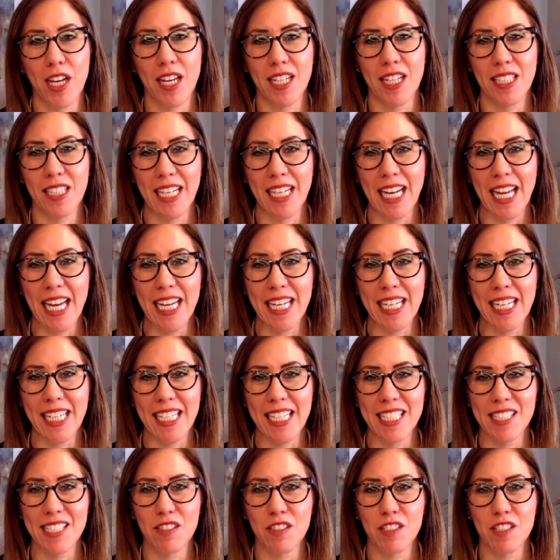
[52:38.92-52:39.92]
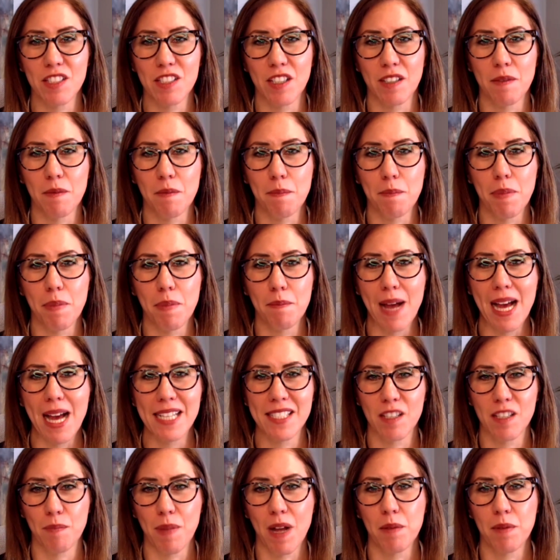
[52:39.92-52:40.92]
in the late 80s to
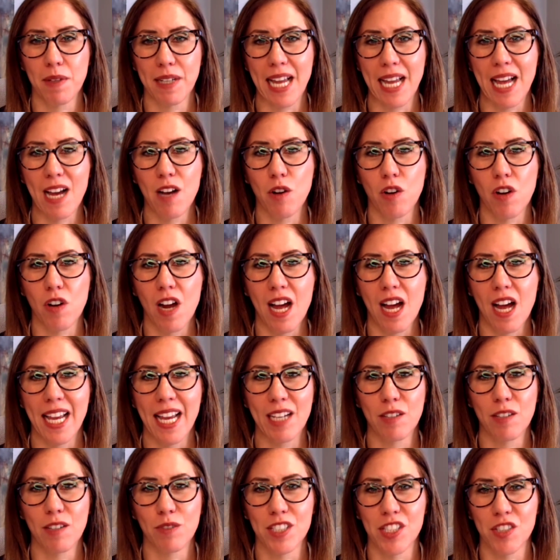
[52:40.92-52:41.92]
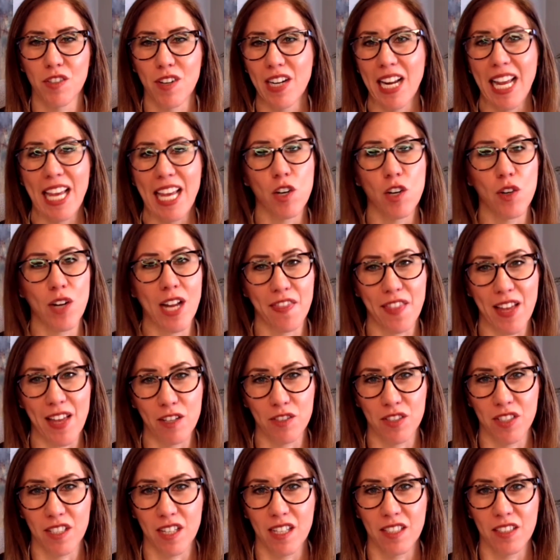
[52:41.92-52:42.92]
massive public outcry, it was around $8,000 or
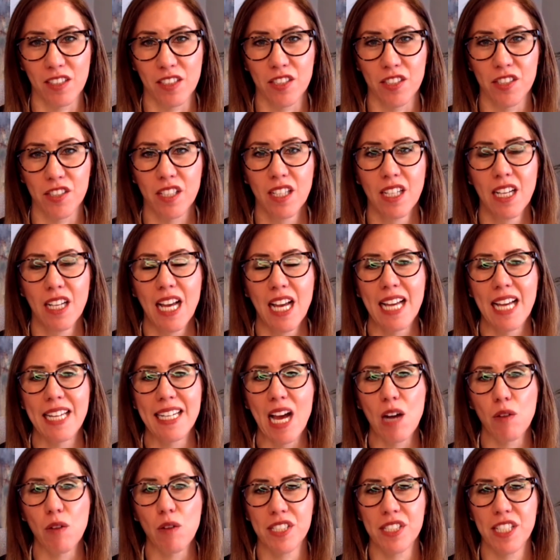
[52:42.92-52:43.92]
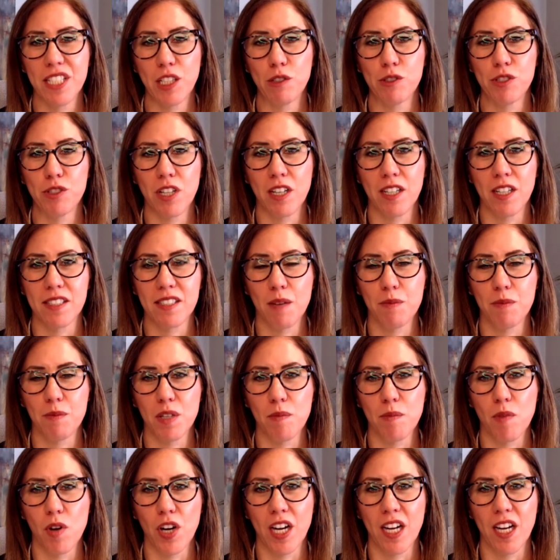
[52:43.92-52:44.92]
$9,000. And now we're seeing new drugs come to
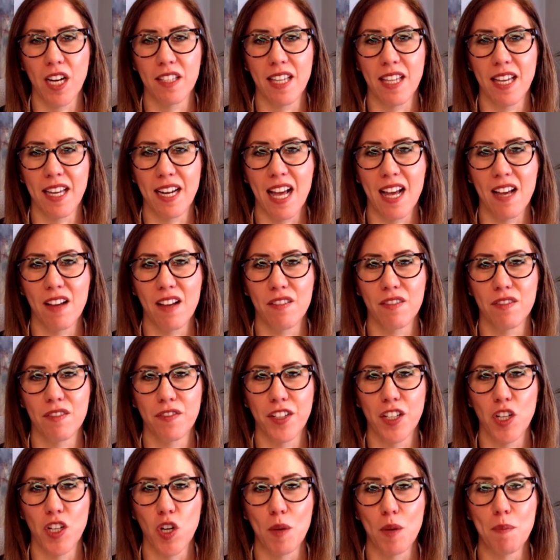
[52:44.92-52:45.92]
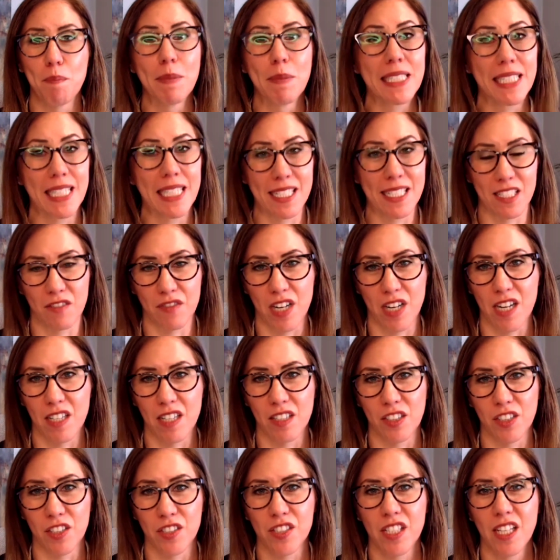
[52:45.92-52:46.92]
market that have, you know, millions of
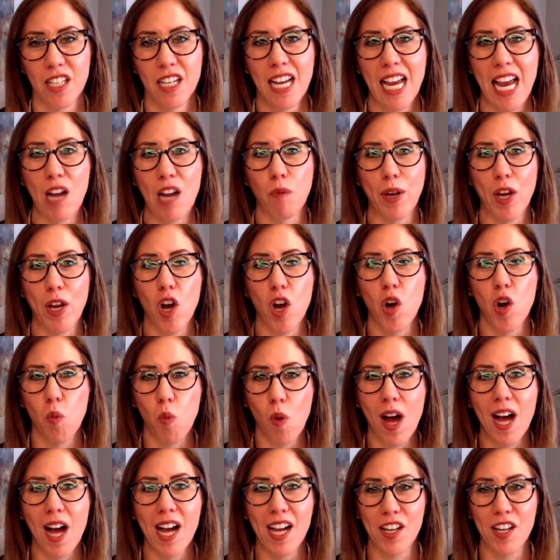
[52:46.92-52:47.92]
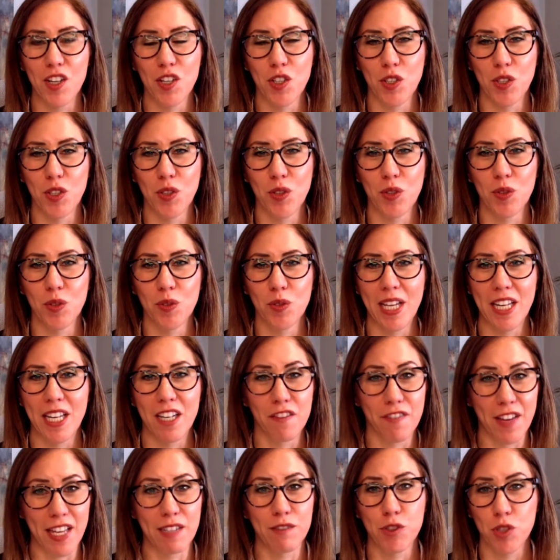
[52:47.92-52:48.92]
dollars. And we all want new
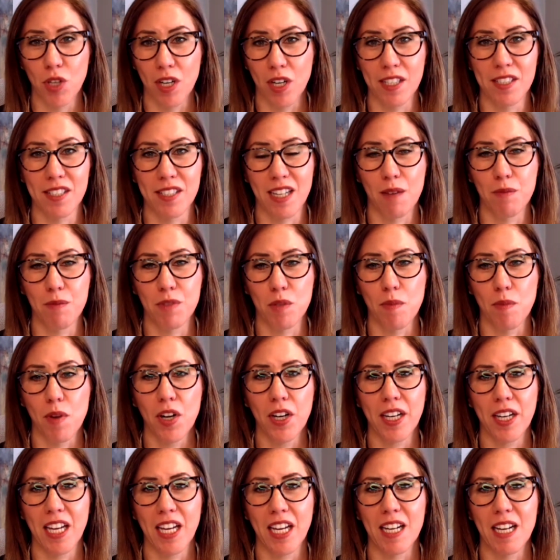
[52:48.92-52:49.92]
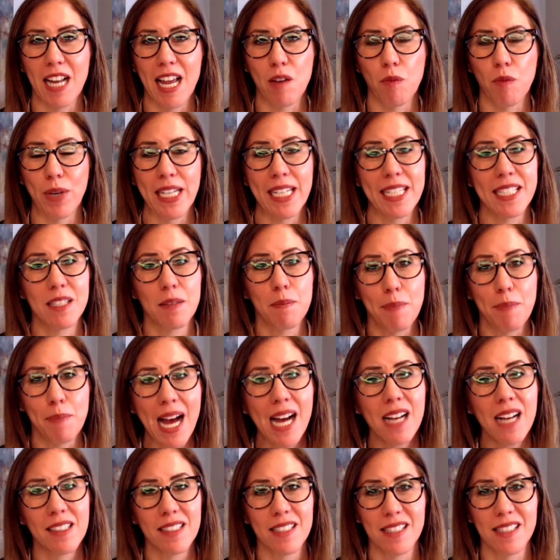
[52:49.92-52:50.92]
innovative drugs to come to market. And we need to
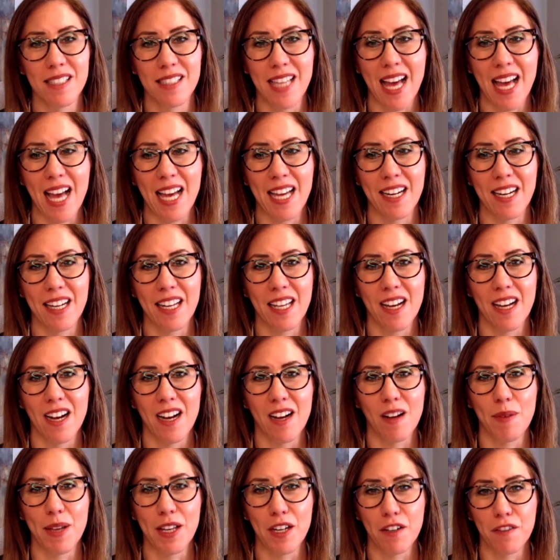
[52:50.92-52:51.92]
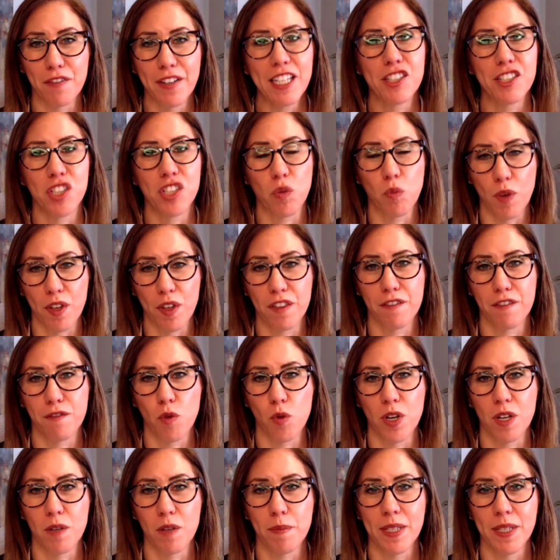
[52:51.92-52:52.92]
balance that innovation with
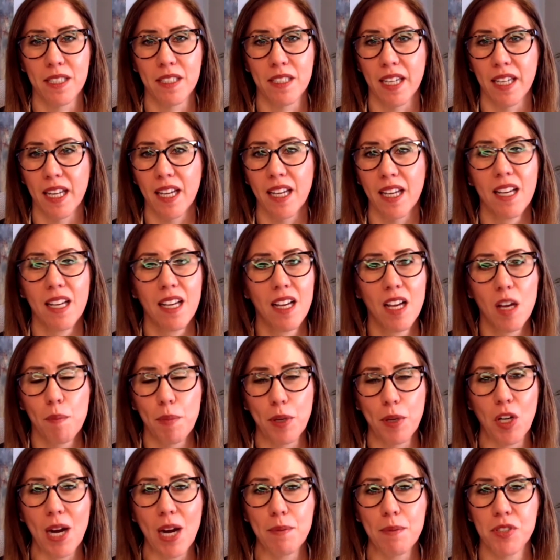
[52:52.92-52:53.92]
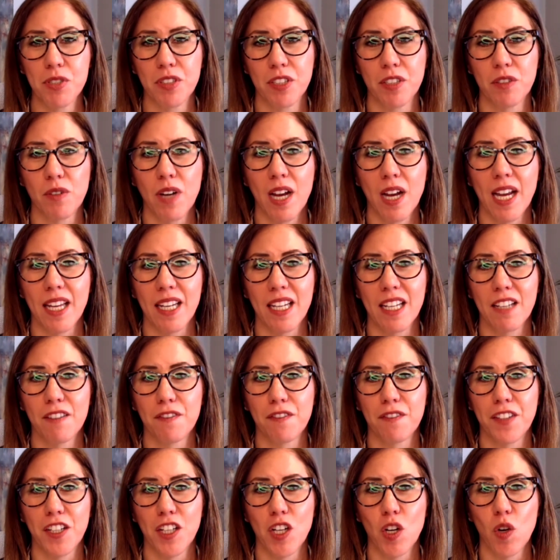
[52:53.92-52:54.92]
affordability. But you're absolutely right.
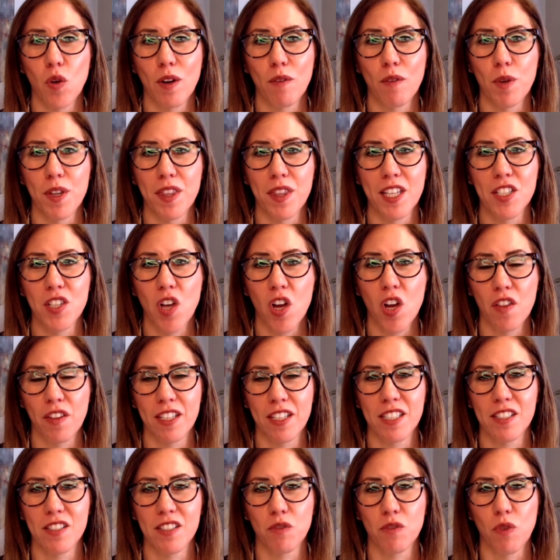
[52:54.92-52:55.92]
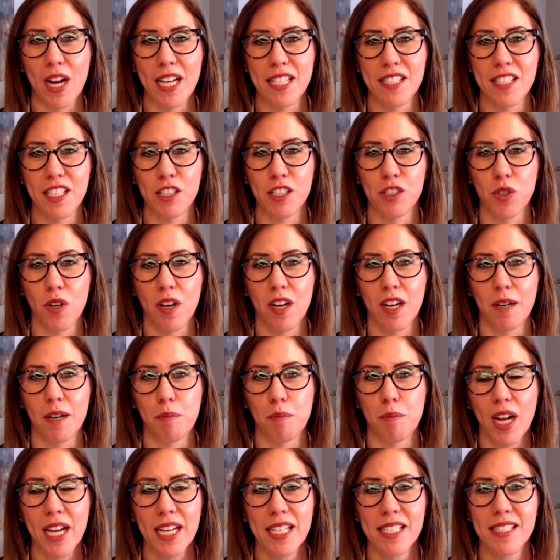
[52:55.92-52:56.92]
If, you know, with all these rising drug
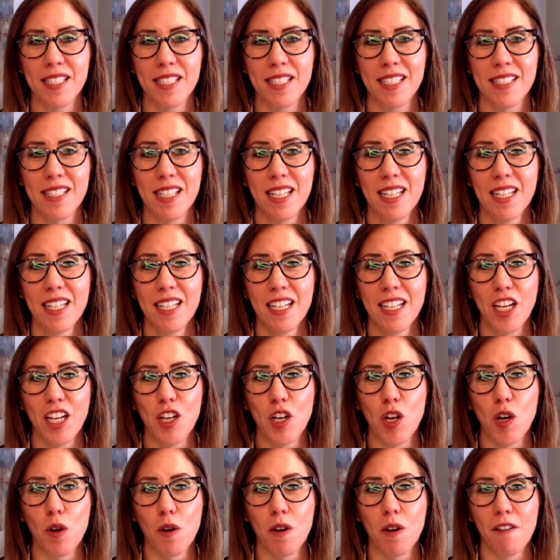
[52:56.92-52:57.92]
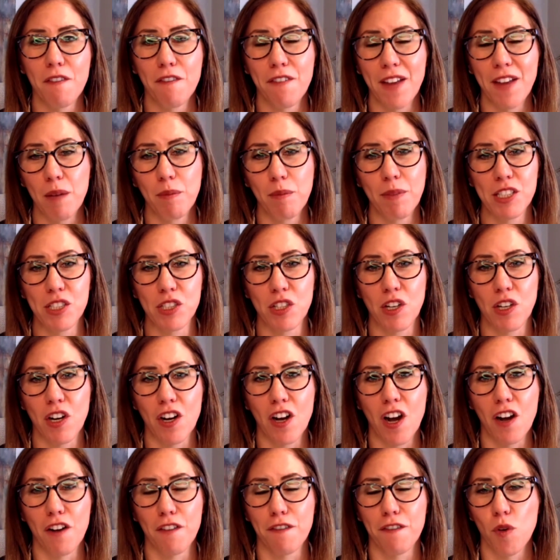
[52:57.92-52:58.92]
prices, you know, families
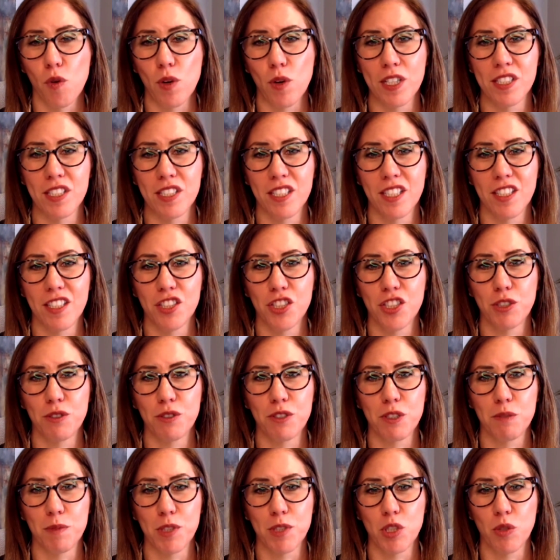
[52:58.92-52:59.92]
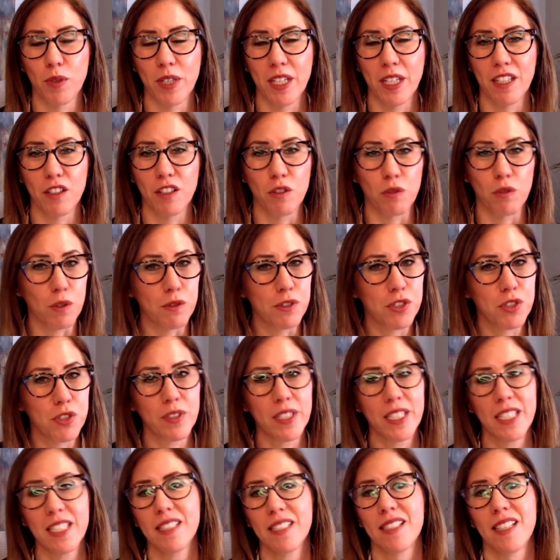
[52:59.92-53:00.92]
are forced to choose between
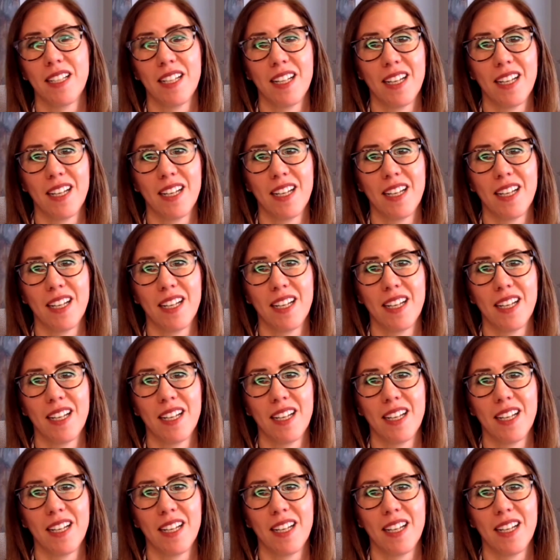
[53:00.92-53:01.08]
groceries,